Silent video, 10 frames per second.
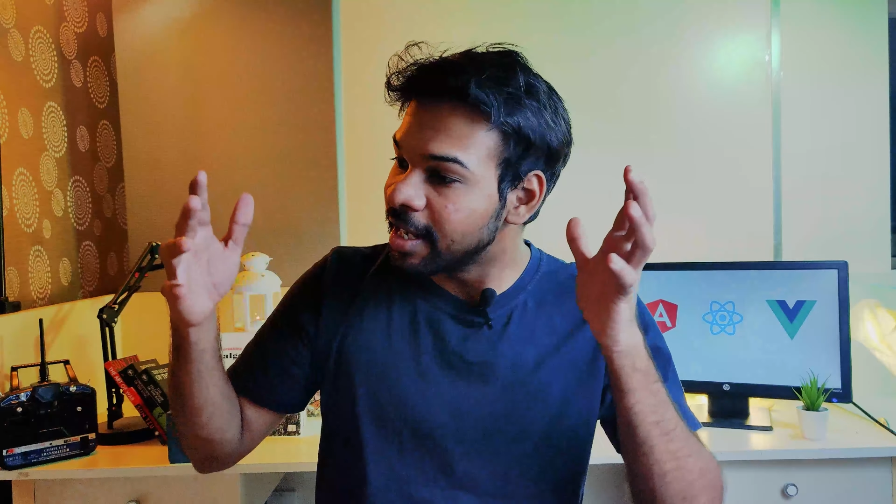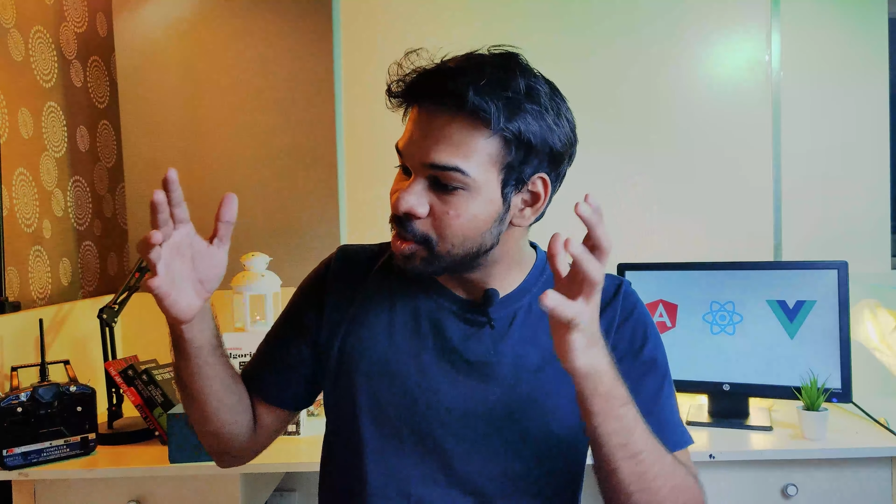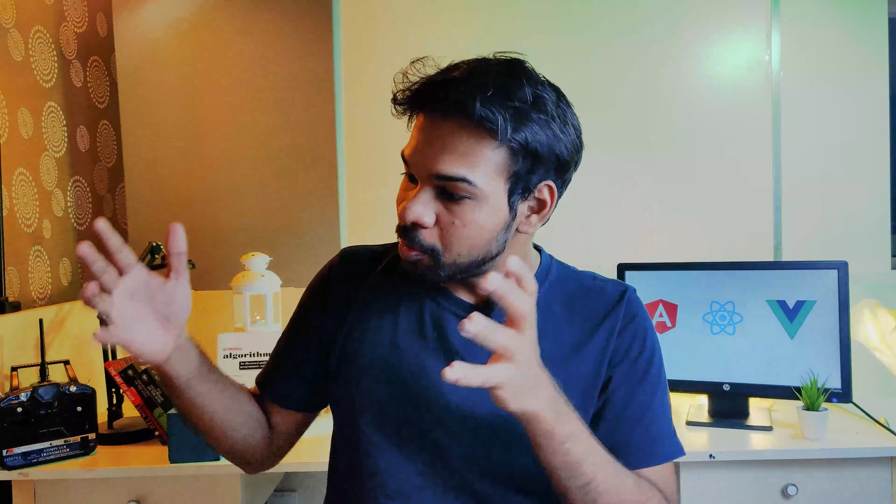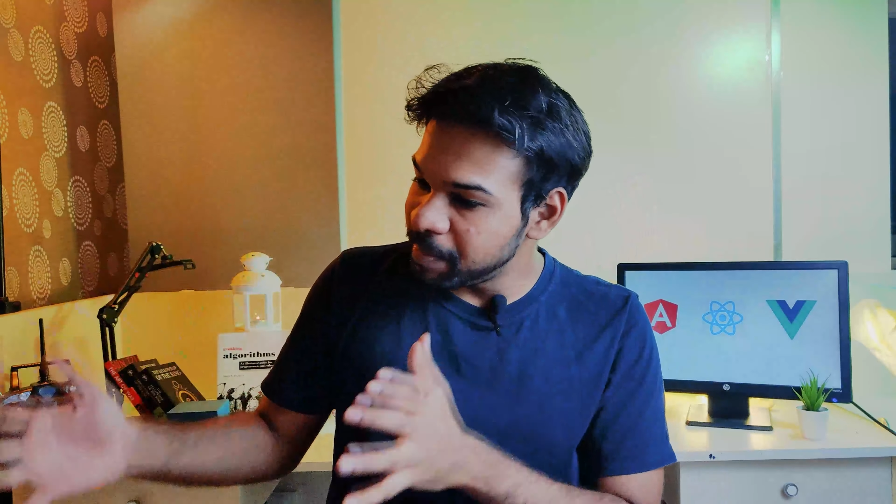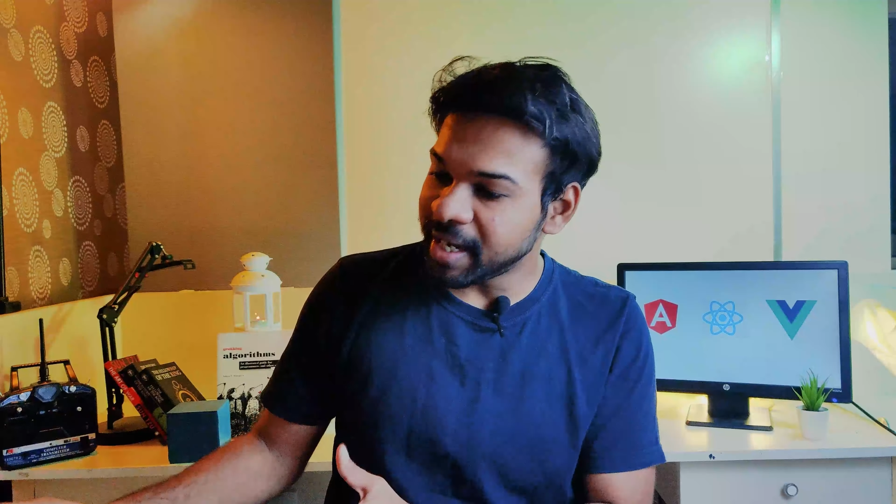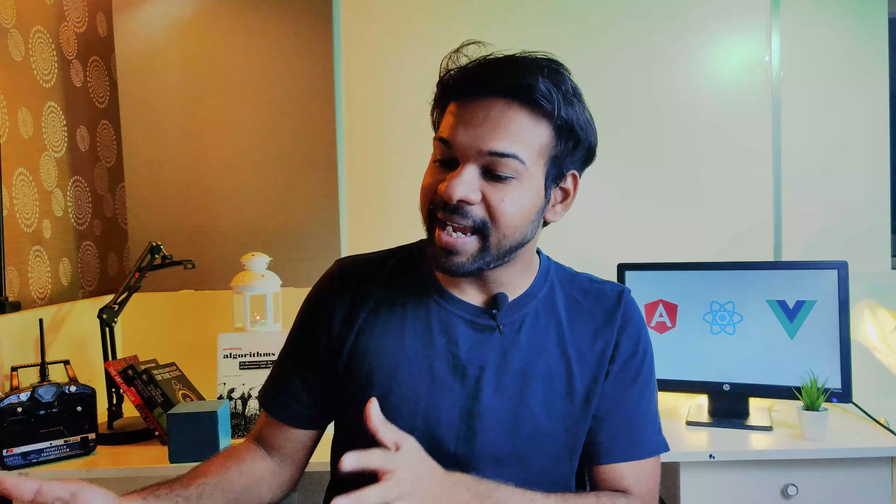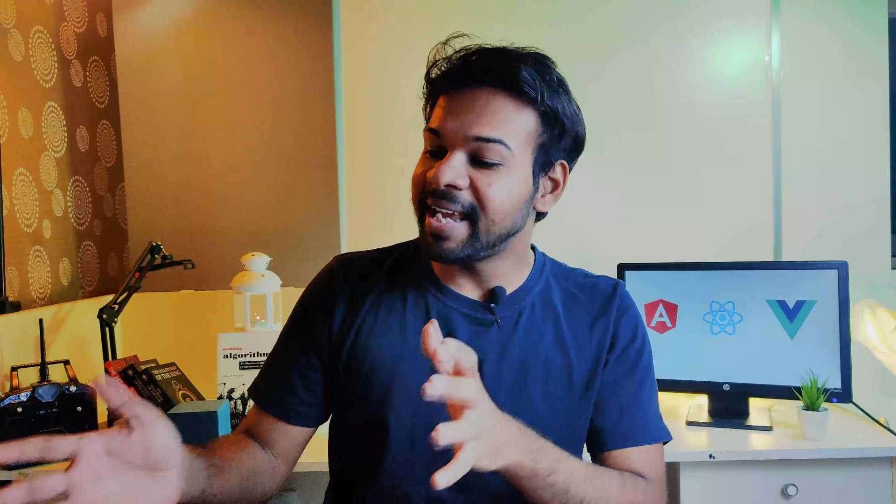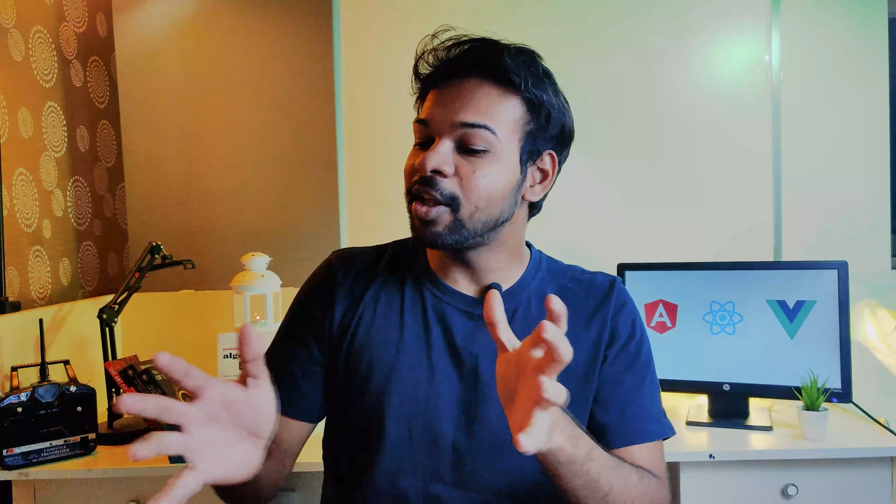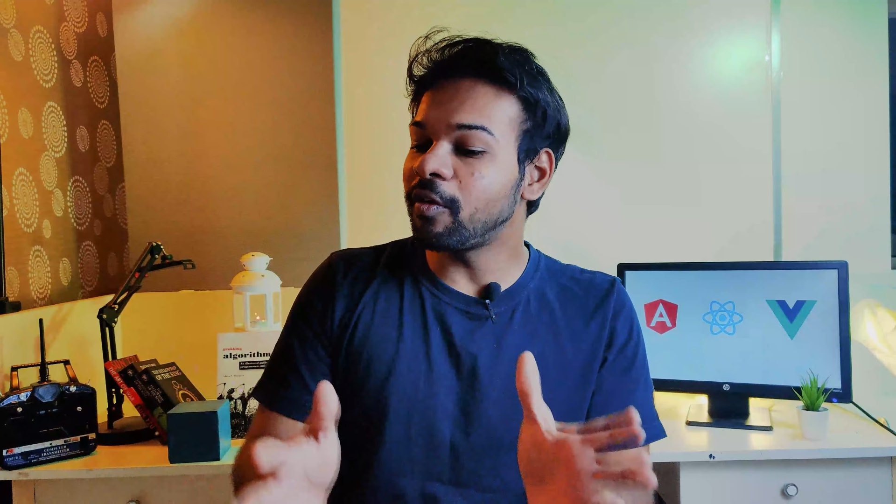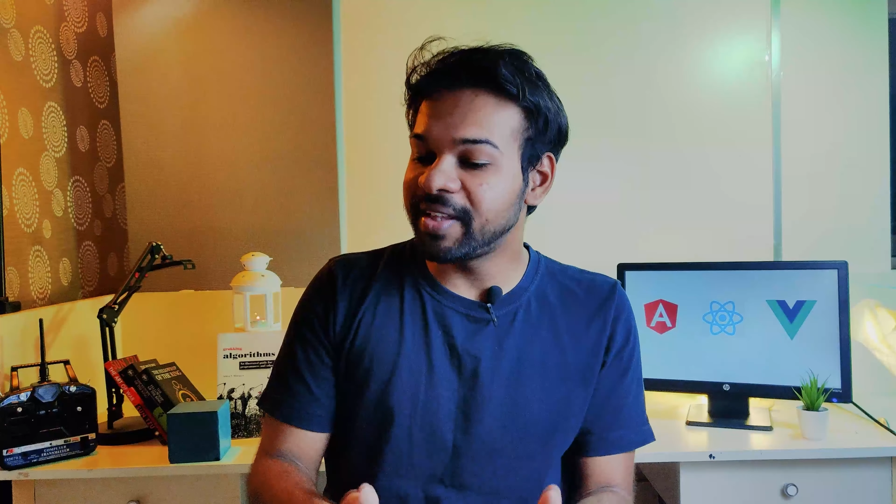So pick
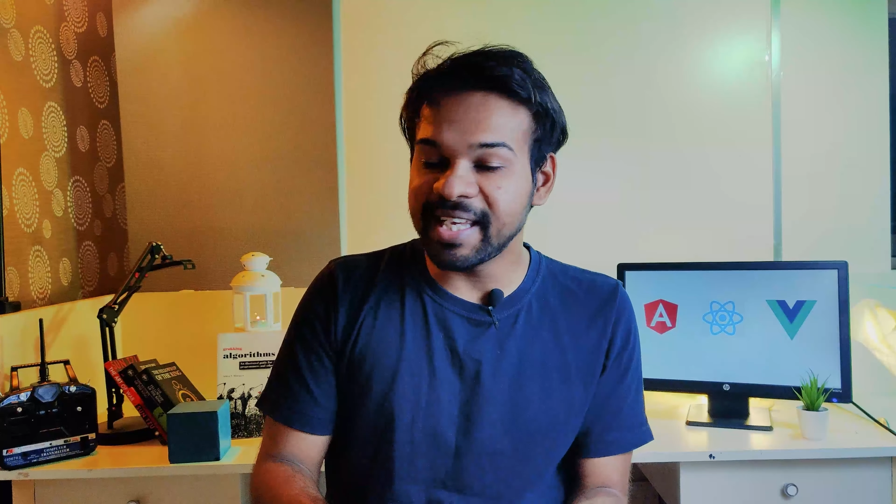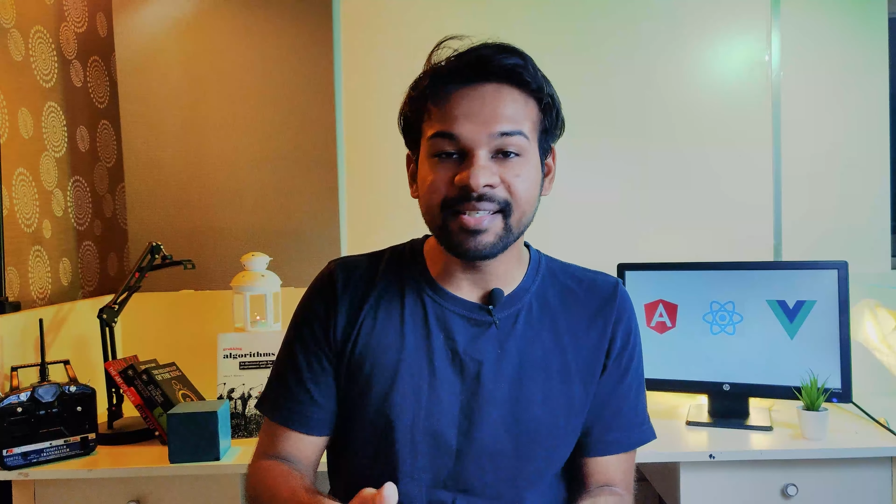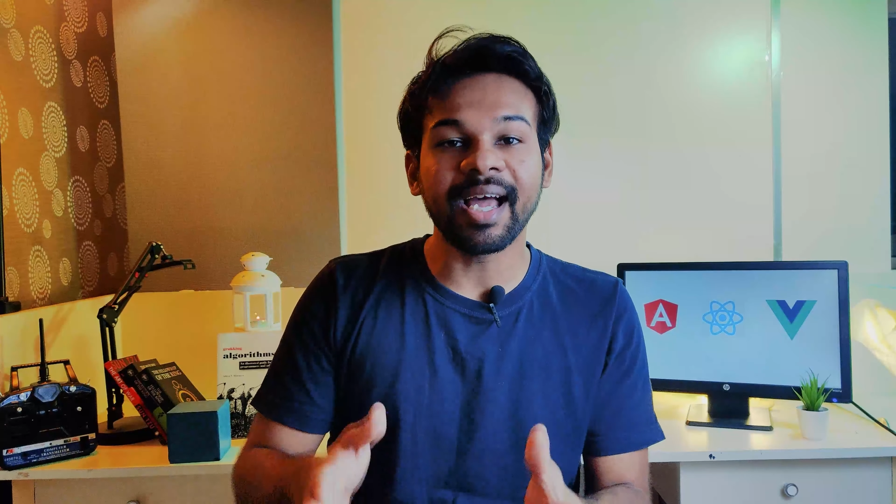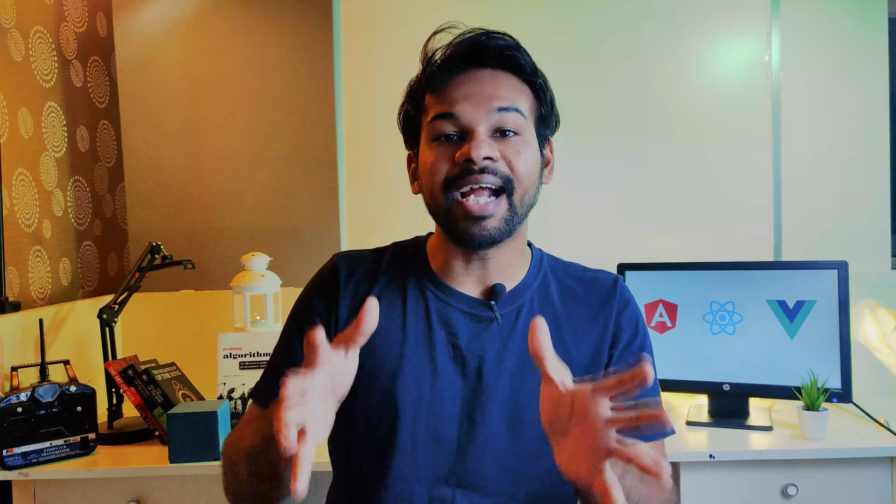either of these